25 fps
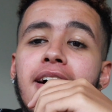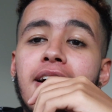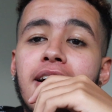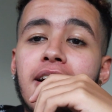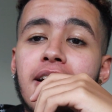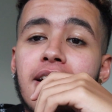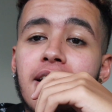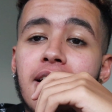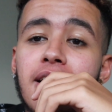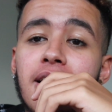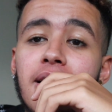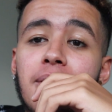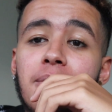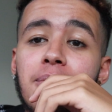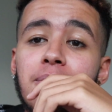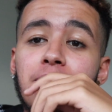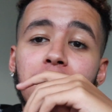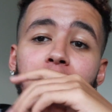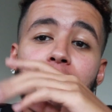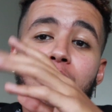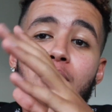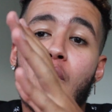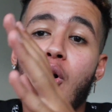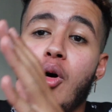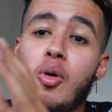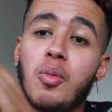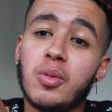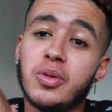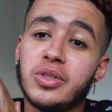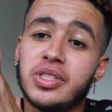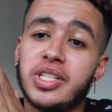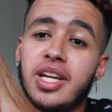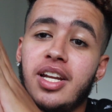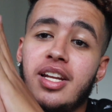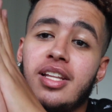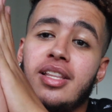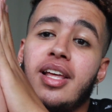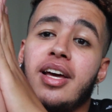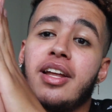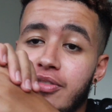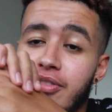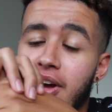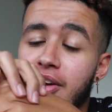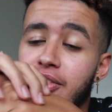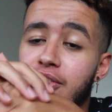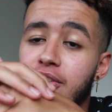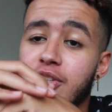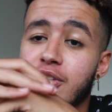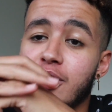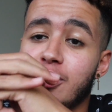um, almost hitting that
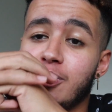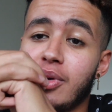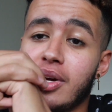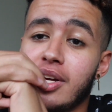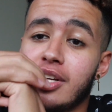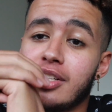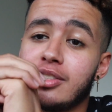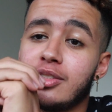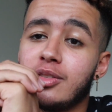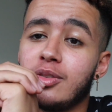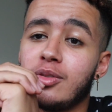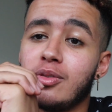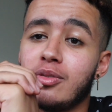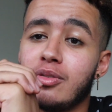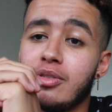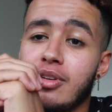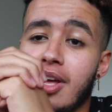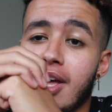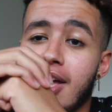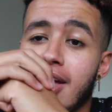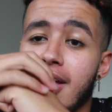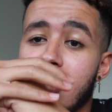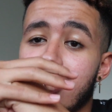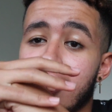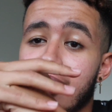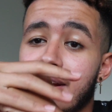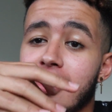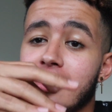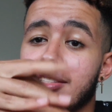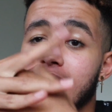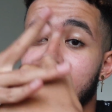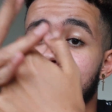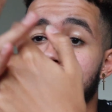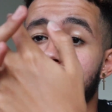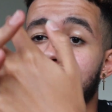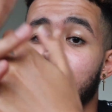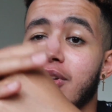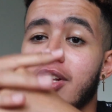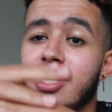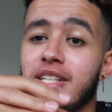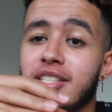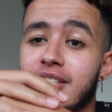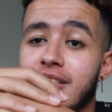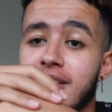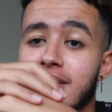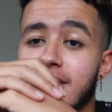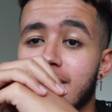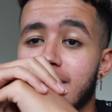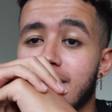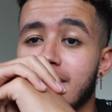500 milestone and it's a
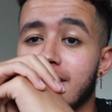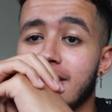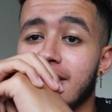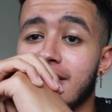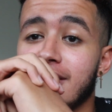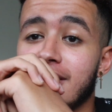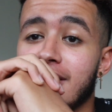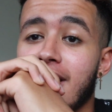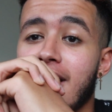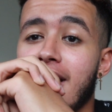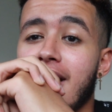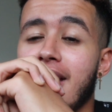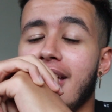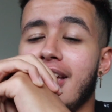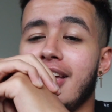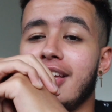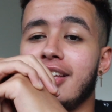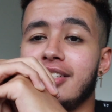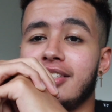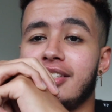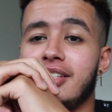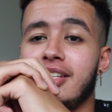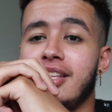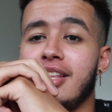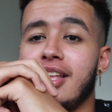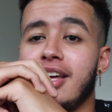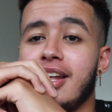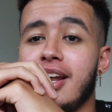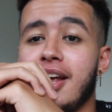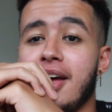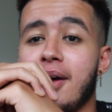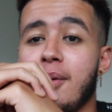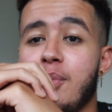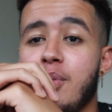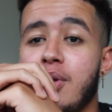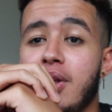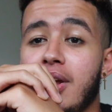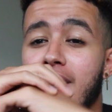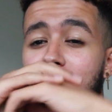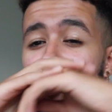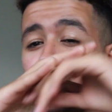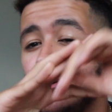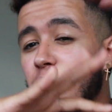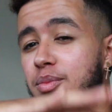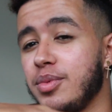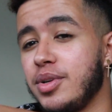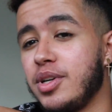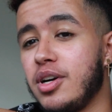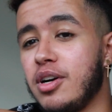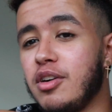blessing to see that happening i know
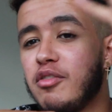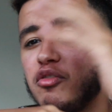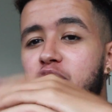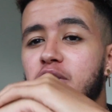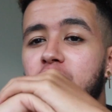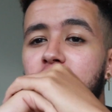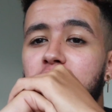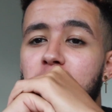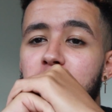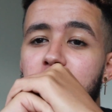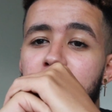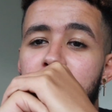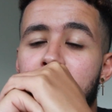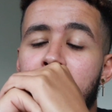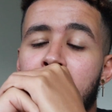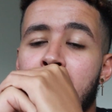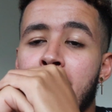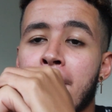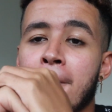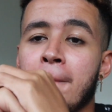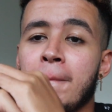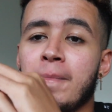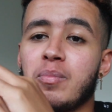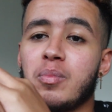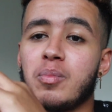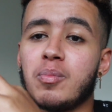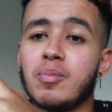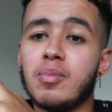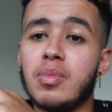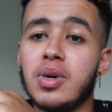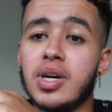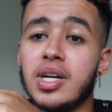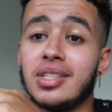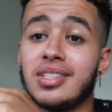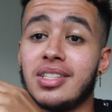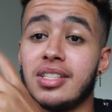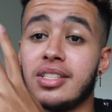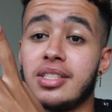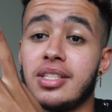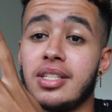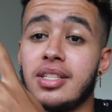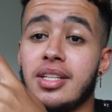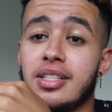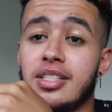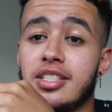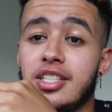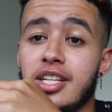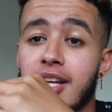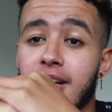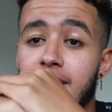i've been gone for a little bit but to see
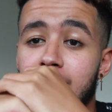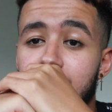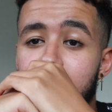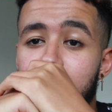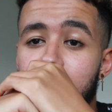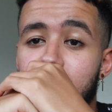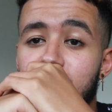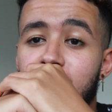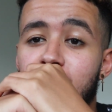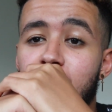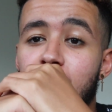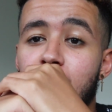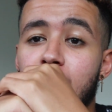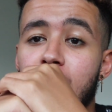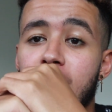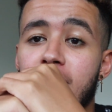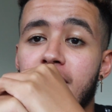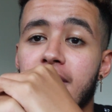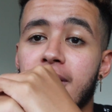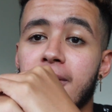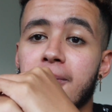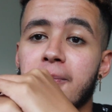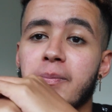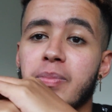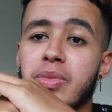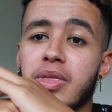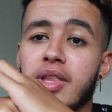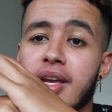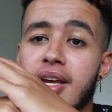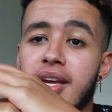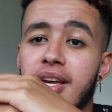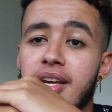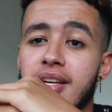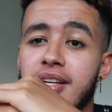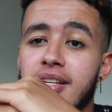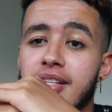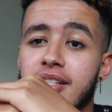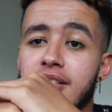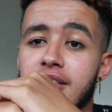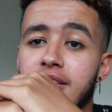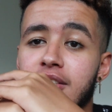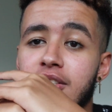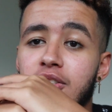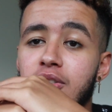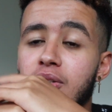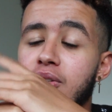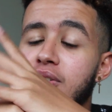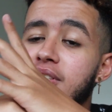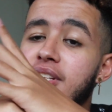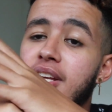that the channel is still growing is
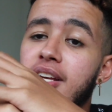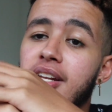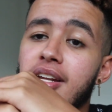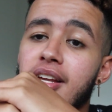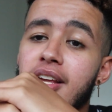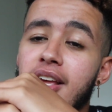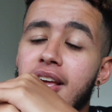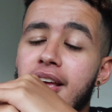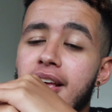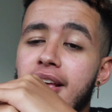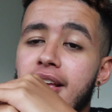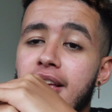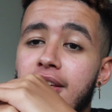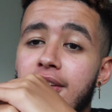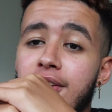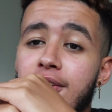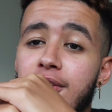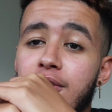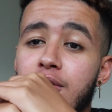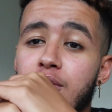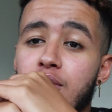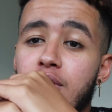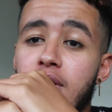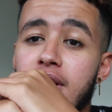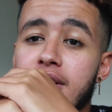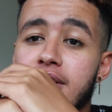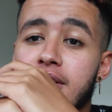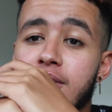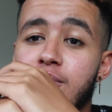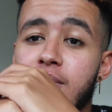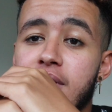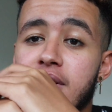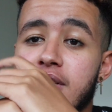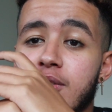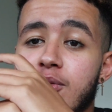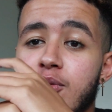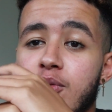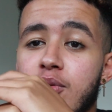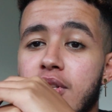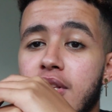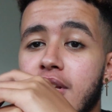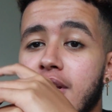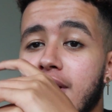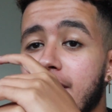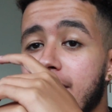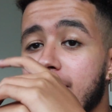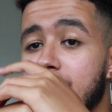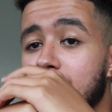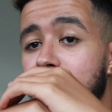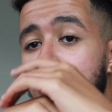shows that you know you guys are messing with
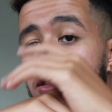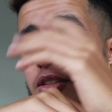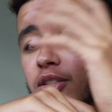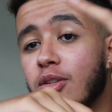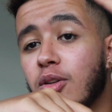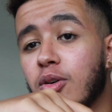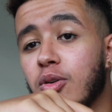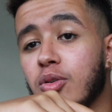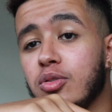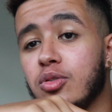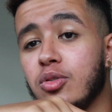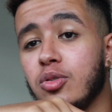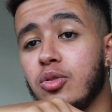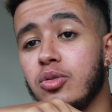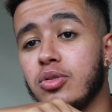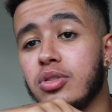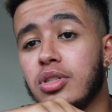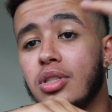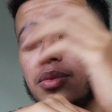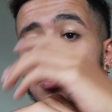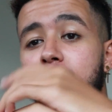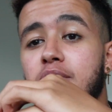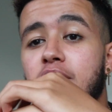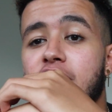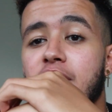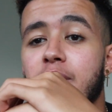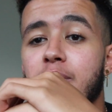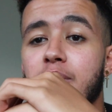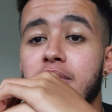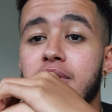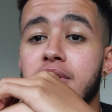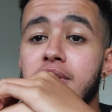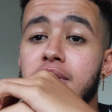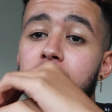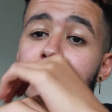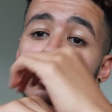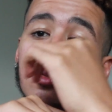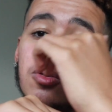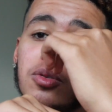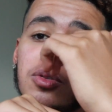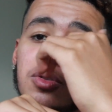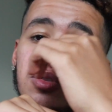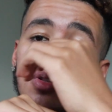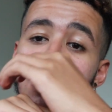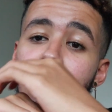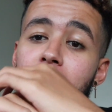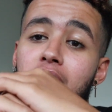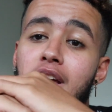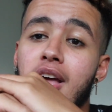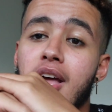it and to those new subscribers and
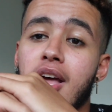those